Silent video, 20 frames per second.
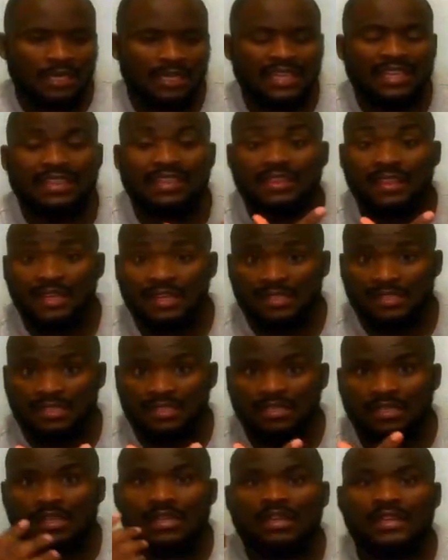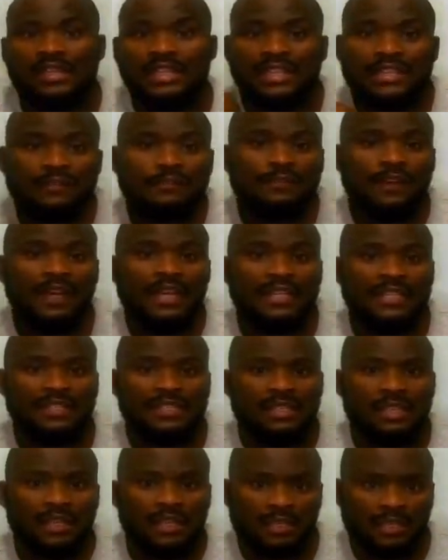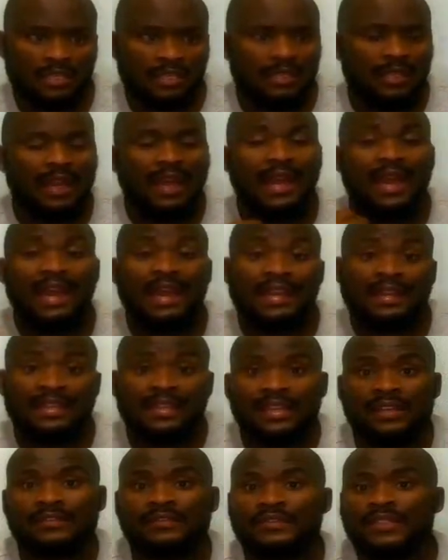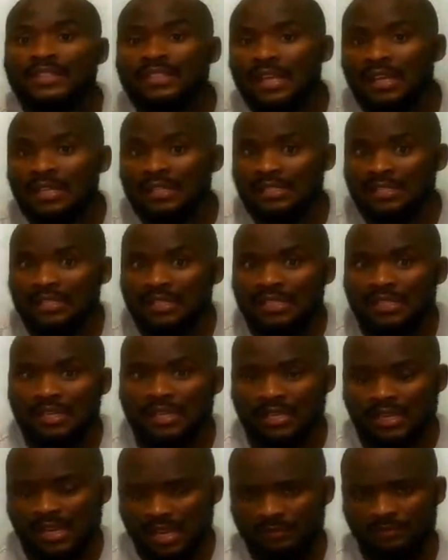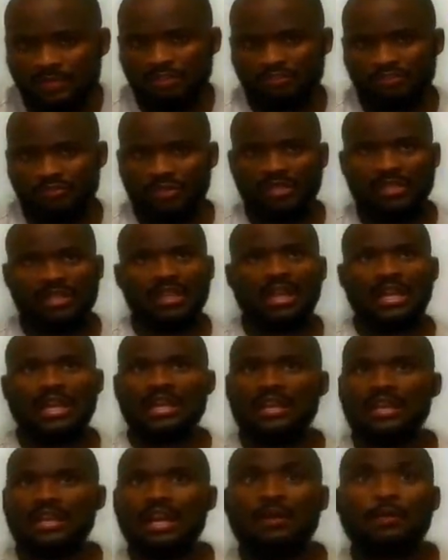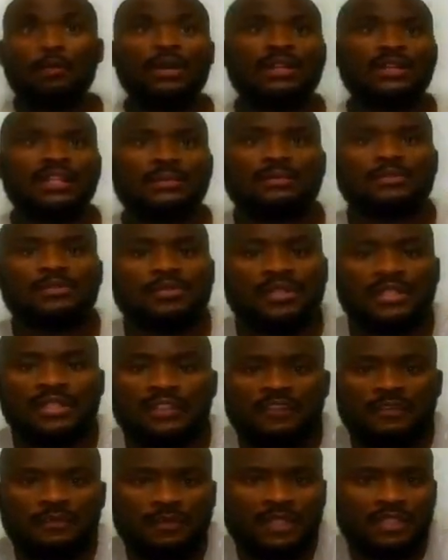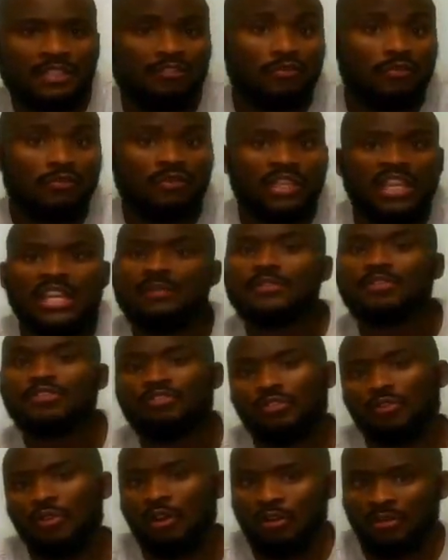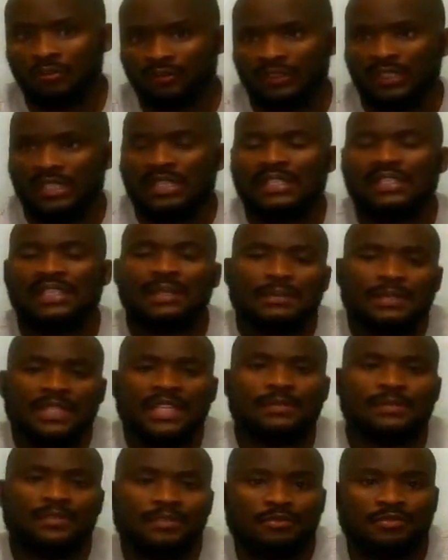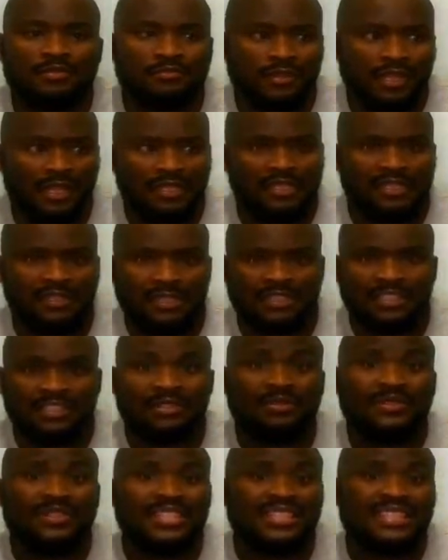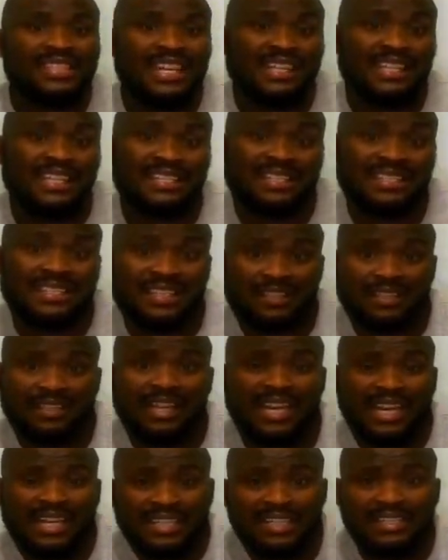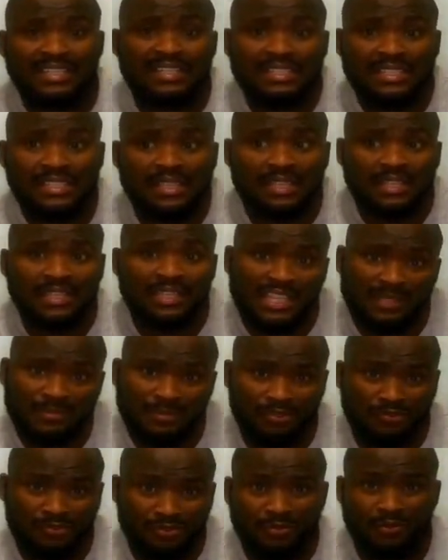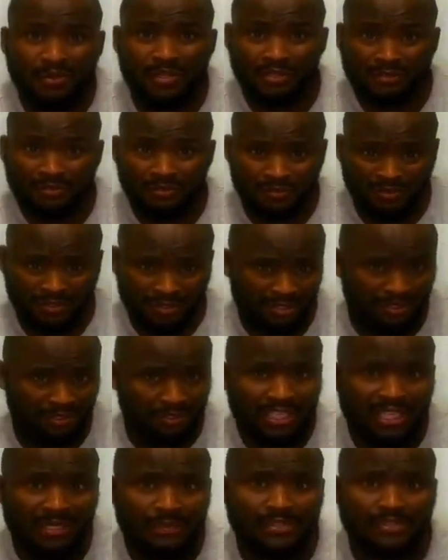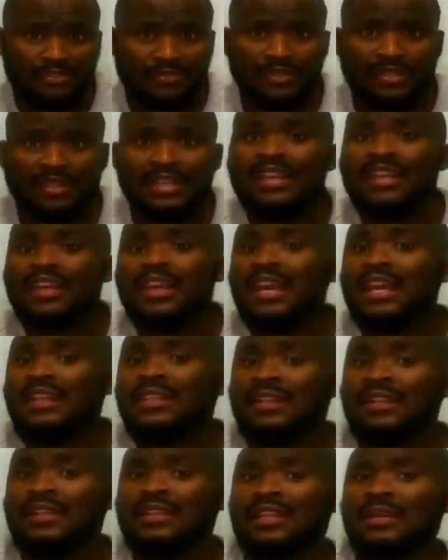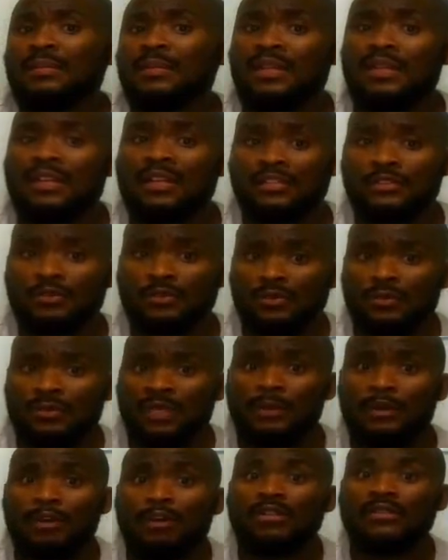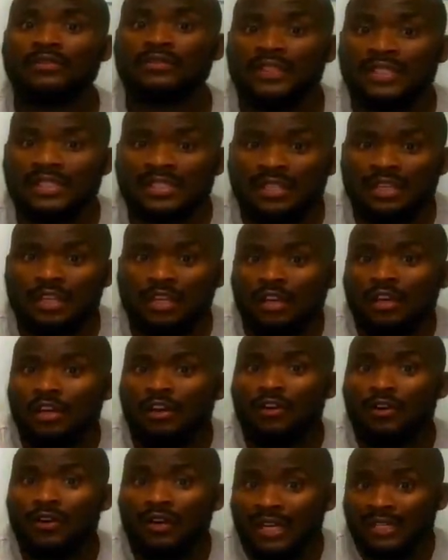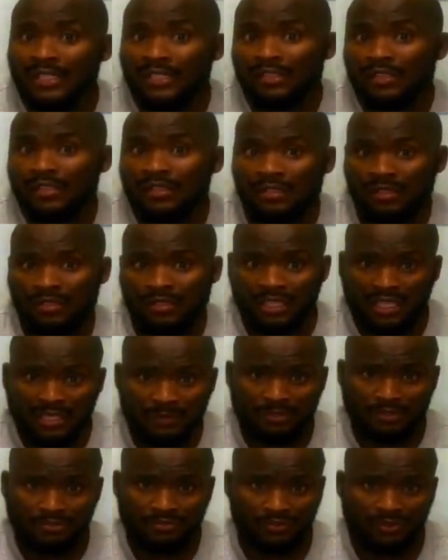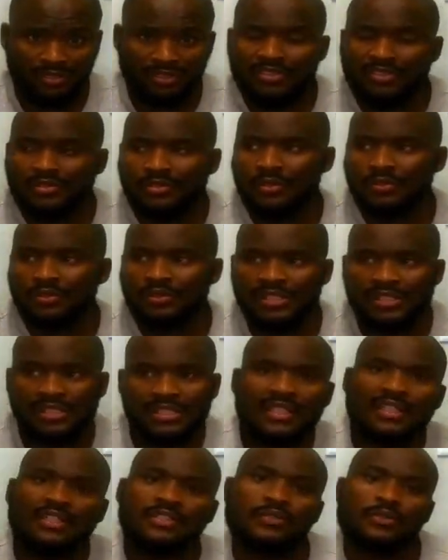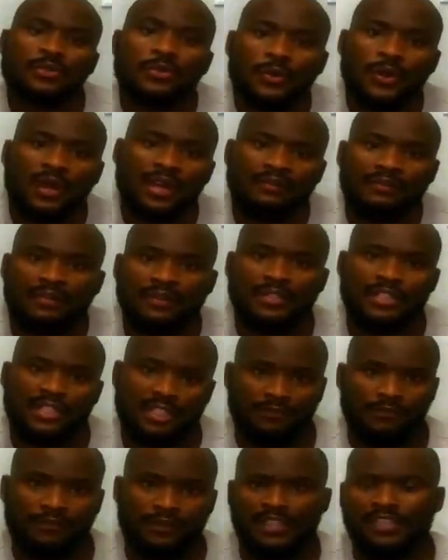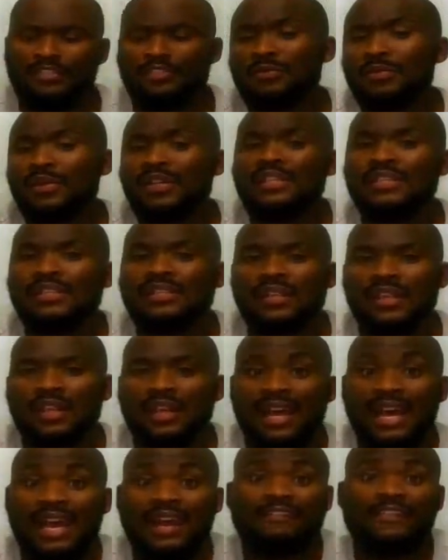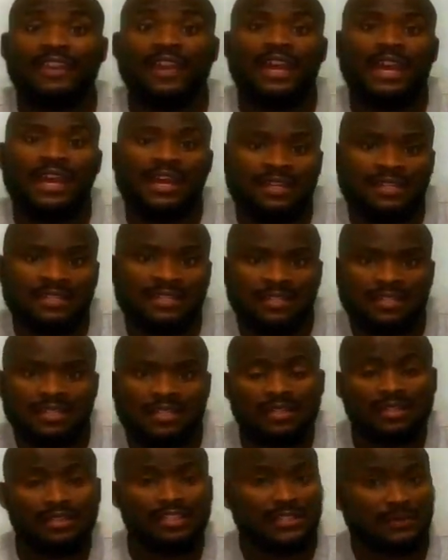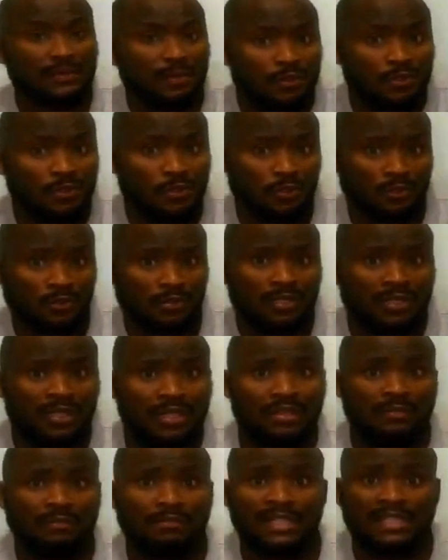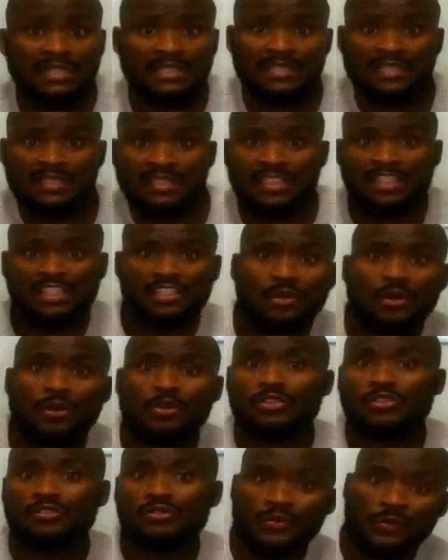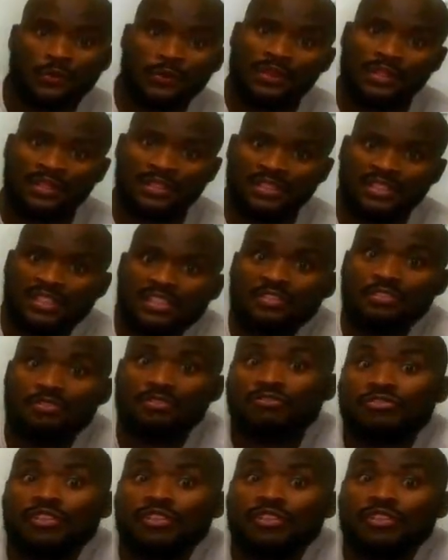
in that if I say I have done chemistry and I want them to give me chemistry of, sometimes you would realize that you did analytic, analytical chemistry where you did your chemistry and then the medical school maybe offers organic chemistry. So you see the two are very different. You may say I've had this module but in honest truth is you